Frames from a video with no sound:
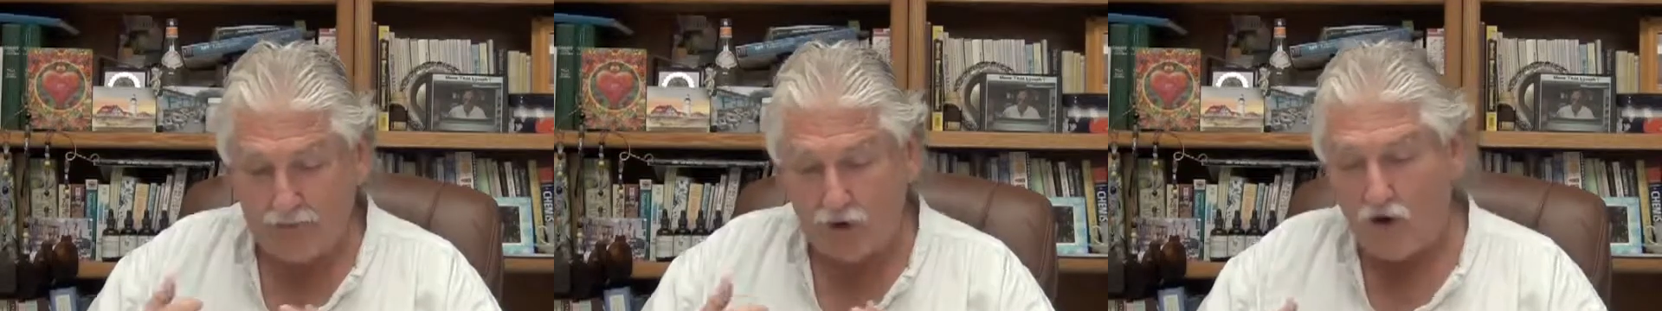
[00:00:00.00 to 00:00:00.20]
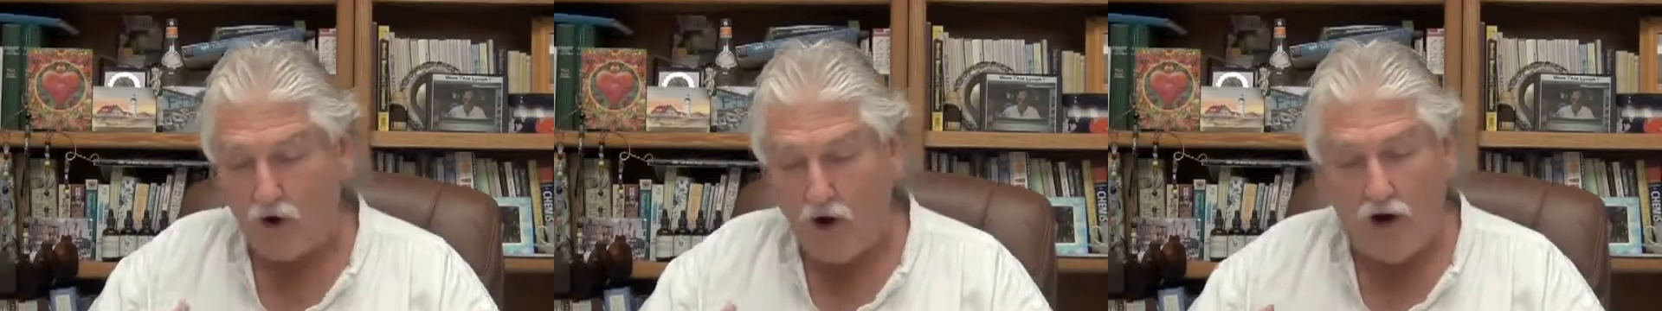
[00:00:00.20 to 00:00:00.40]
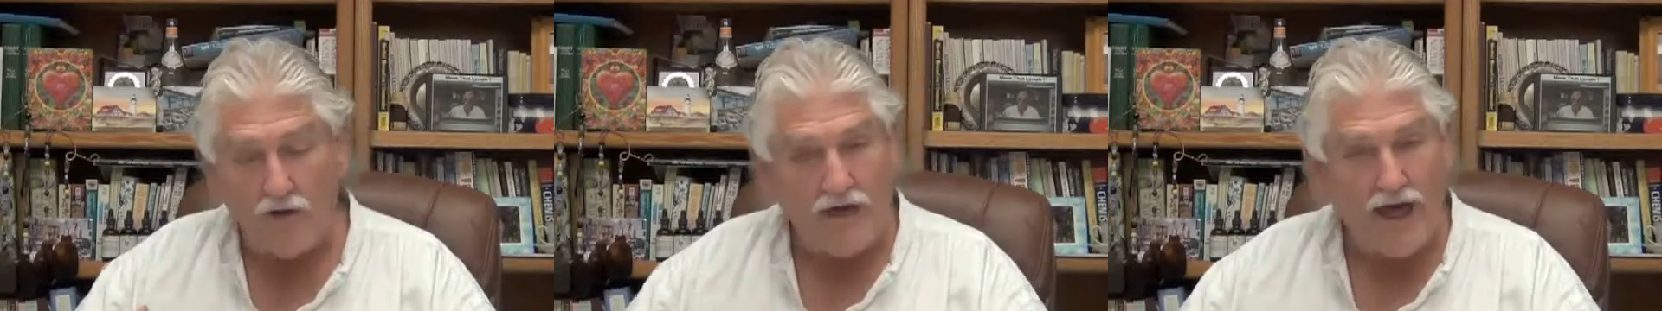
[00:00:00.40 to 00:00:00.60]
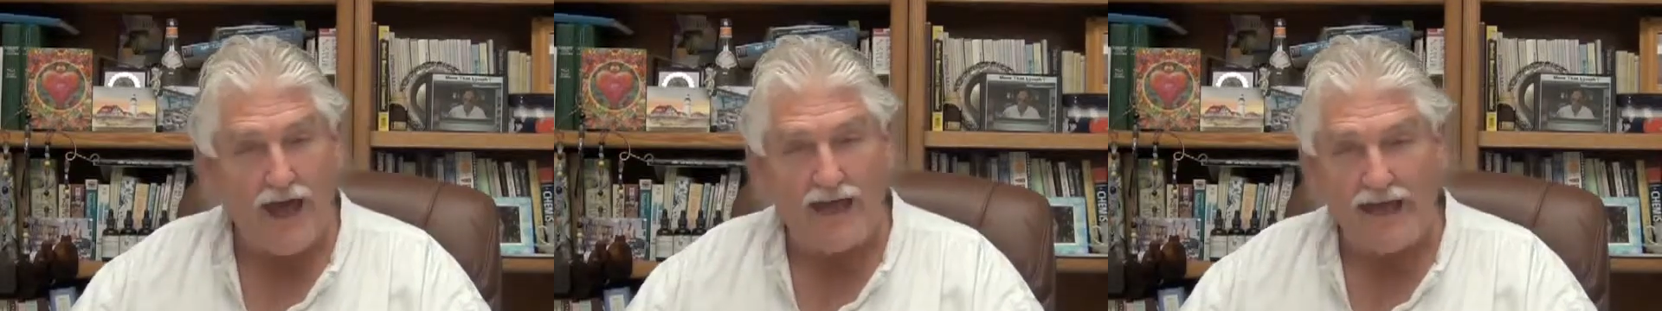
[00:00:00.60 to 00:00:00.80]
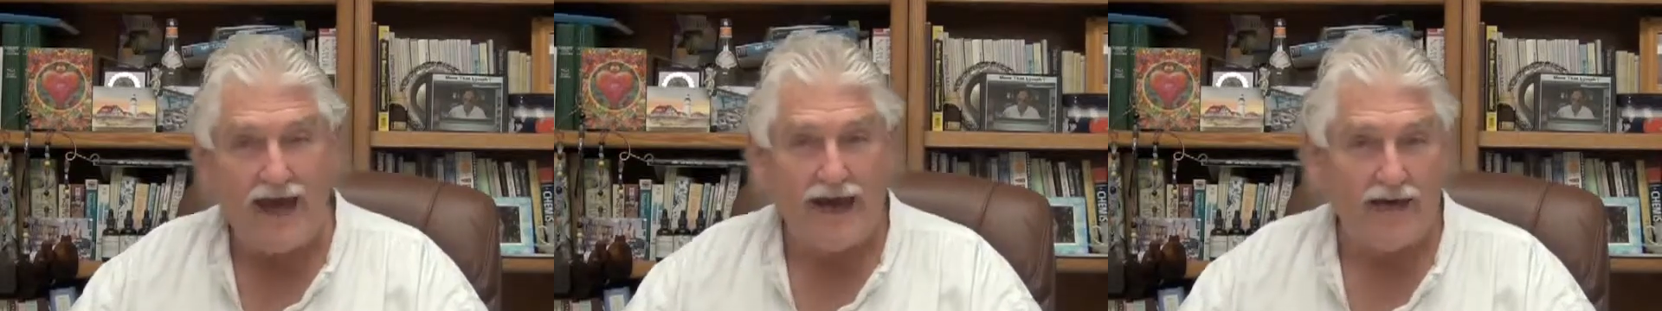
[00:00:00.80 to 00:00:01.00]
pull all
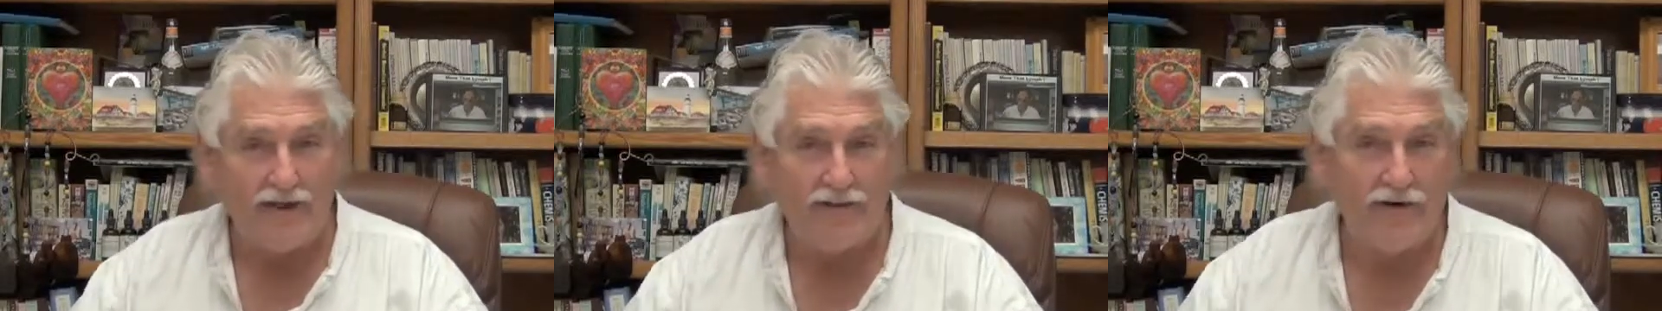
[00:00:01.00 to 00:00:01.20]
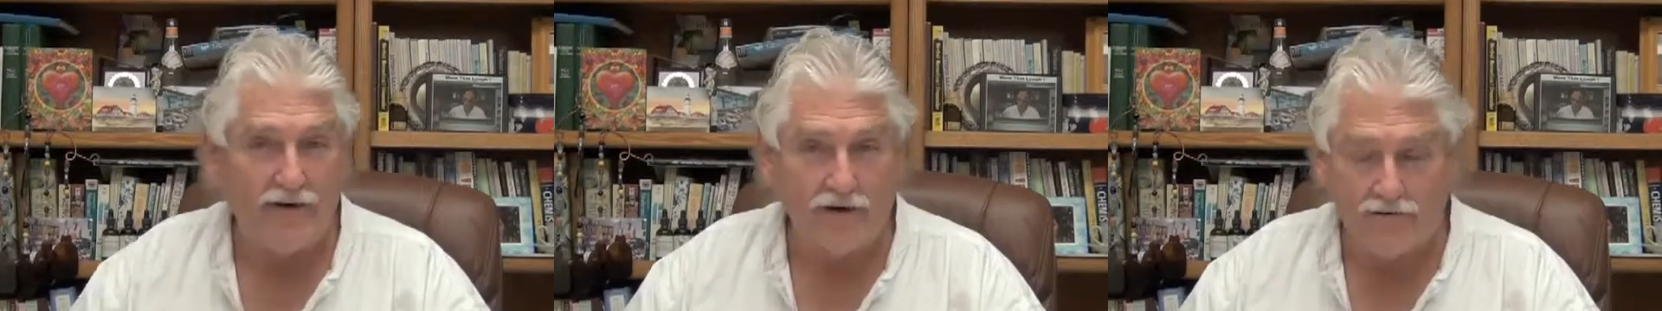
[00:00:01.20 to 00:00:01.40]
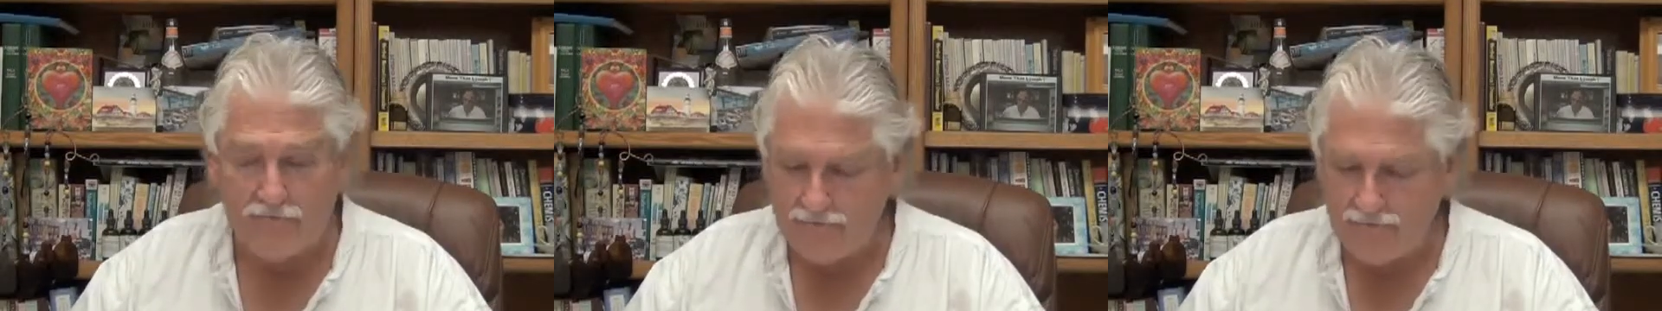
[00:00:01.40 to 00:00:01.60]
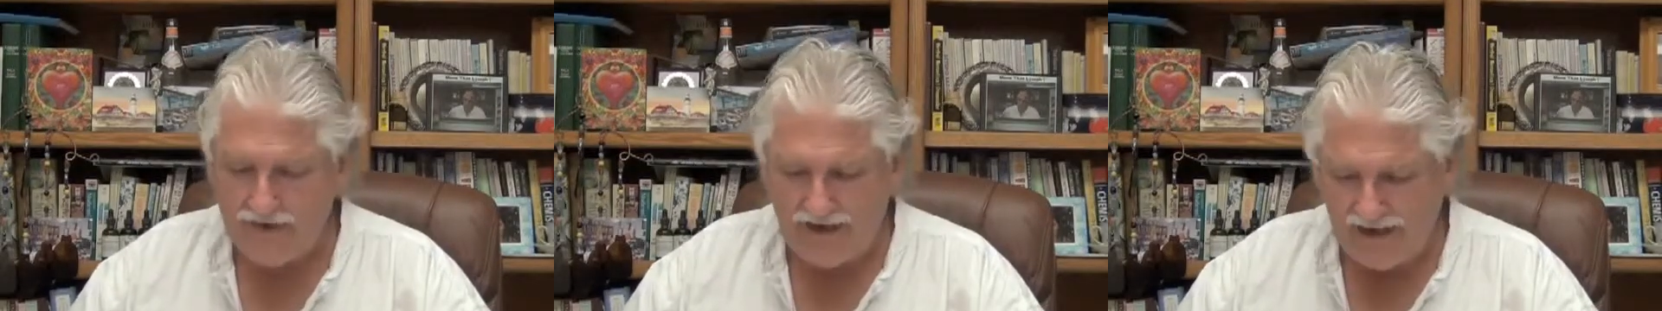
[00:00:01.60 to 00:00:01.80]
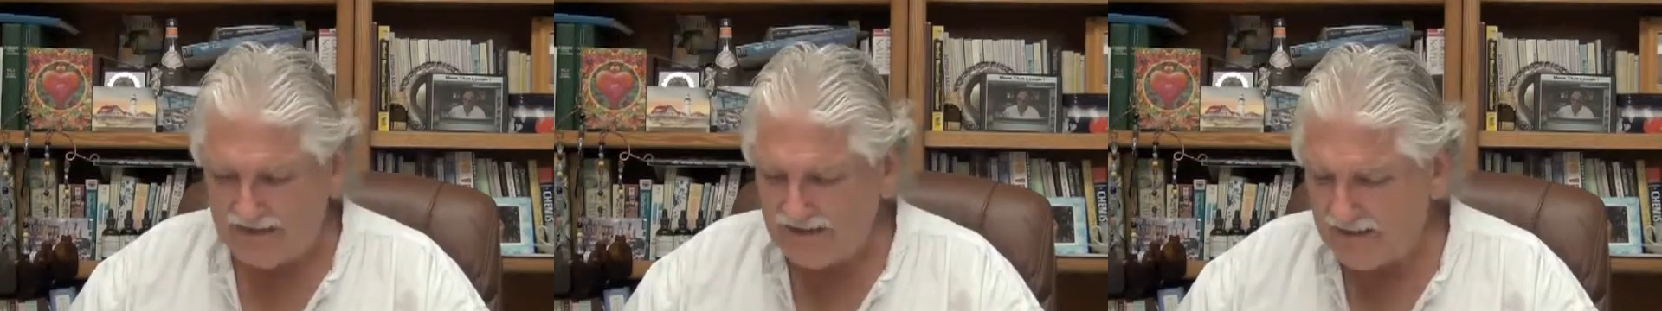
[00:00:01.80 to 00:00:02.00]
that out of there,
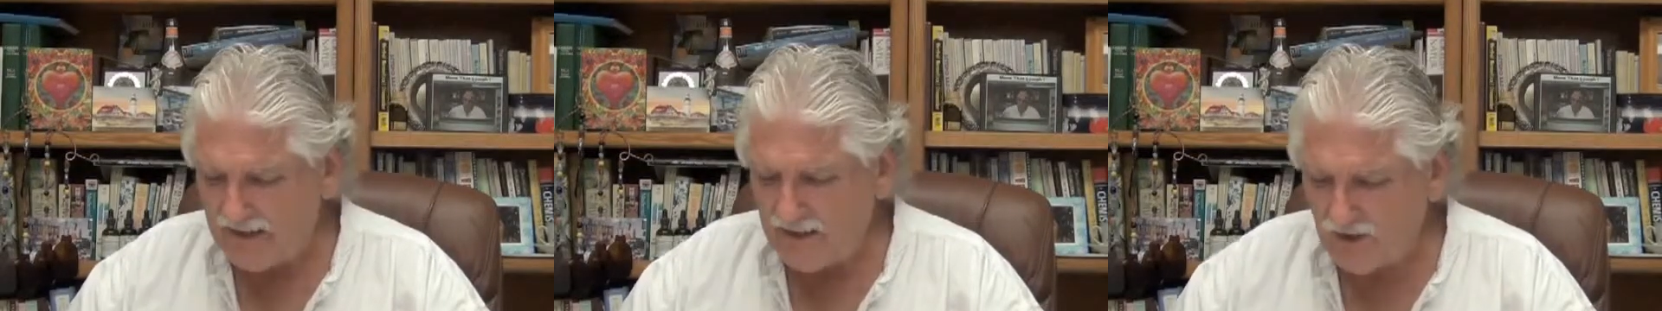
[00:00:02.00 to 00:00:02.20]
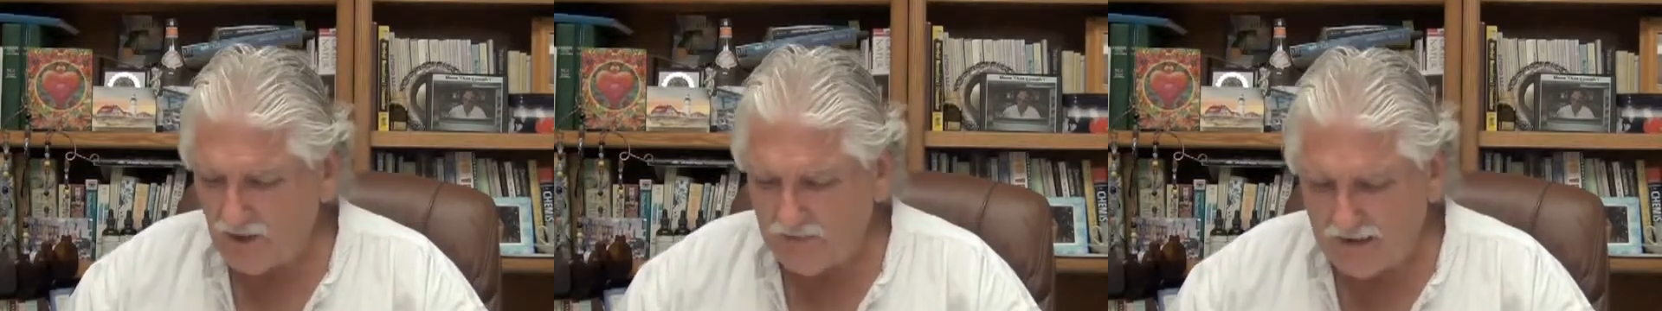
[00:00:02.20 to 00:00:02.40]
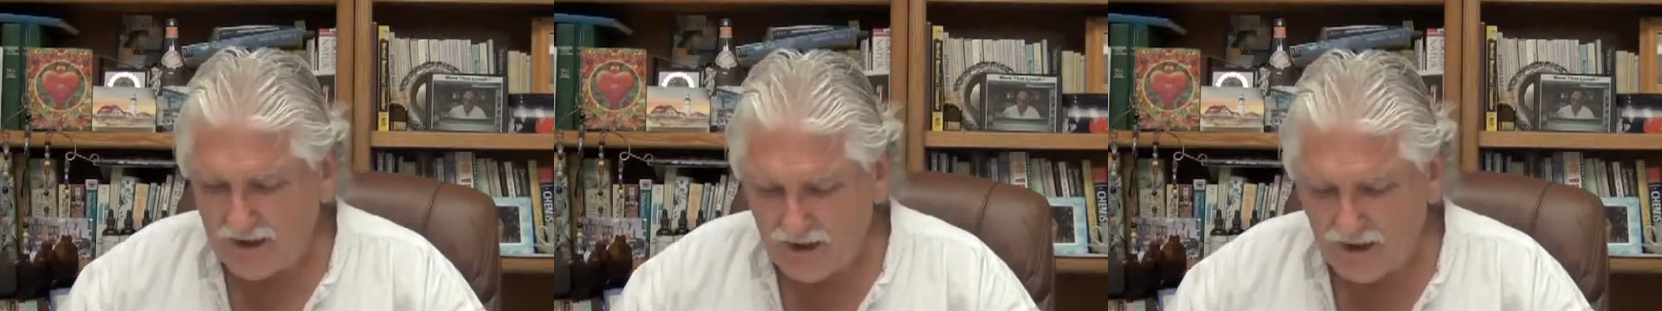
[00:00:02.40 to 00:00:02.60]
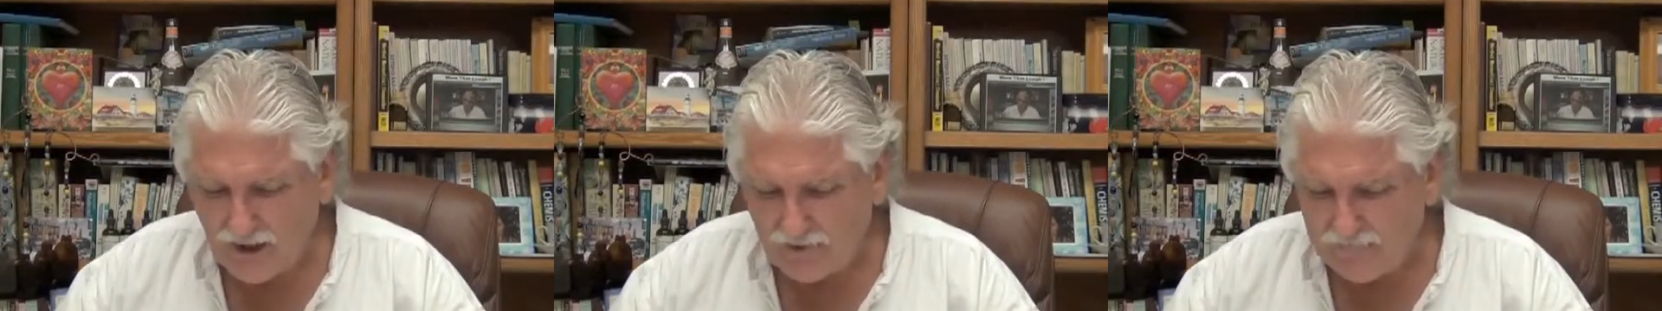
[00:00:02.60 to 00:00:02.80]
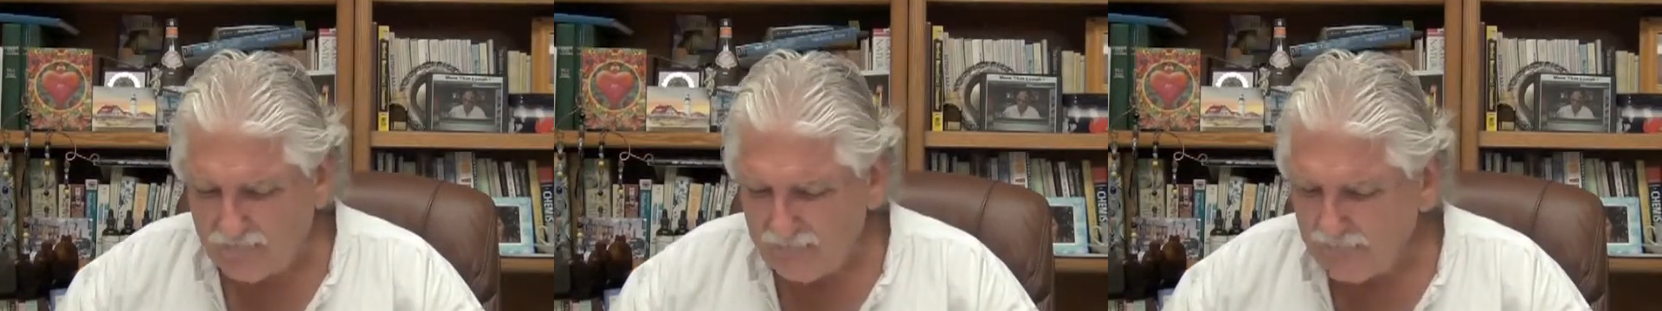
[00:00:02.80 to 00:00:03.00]
and then you'll be good.